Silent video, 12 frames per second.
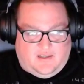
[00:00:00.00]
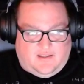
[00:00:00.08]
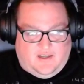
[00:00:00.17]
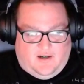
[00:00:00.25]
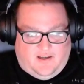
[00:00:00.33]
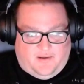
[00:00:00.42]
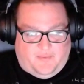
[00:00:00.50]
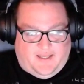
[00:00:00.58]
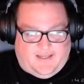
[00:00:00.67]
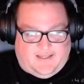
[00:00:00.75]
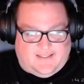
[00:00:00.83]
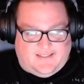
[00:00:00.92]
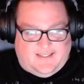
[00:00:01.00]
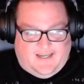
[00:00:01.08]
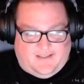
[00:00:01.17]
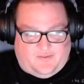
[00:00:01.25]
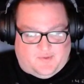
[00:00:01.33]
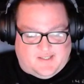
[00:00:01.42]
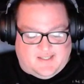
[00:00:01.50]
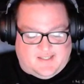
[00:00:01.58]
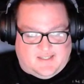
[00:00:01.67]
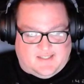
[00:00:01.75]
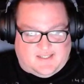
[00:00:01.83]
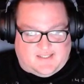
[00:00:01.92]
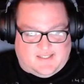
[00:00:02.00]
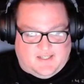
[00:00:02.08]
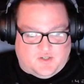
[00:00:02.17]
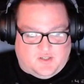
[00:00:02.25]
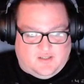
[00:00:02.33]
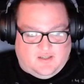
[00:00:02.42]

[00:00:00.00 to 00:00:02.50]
the automatic death resistance extension,